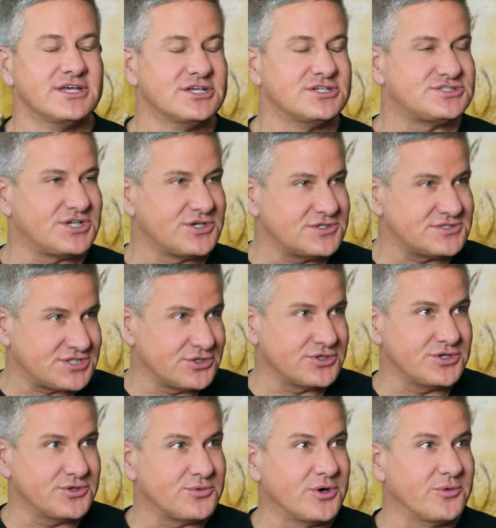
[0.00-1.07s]
show
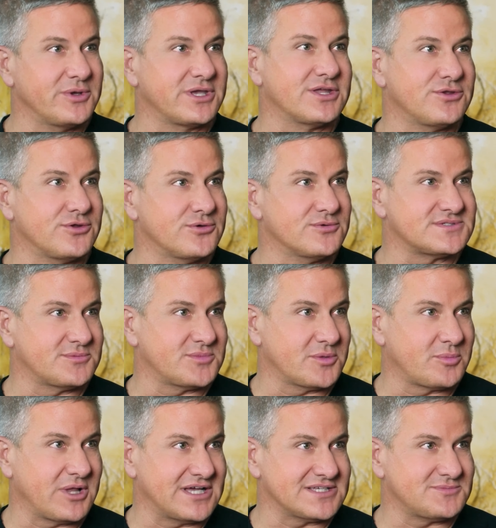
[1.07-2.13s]
you what we can do with some of the
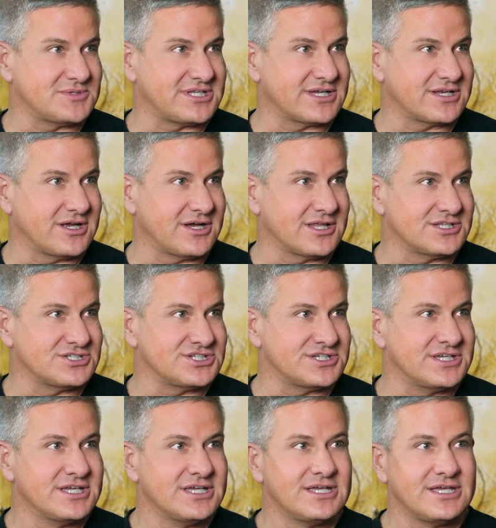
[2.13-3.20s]
plasma
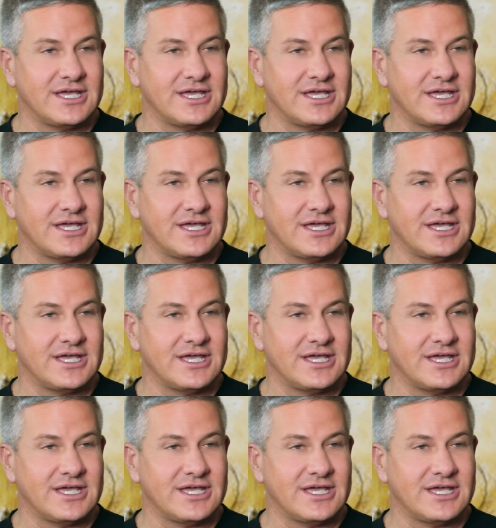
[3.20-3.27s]
technology,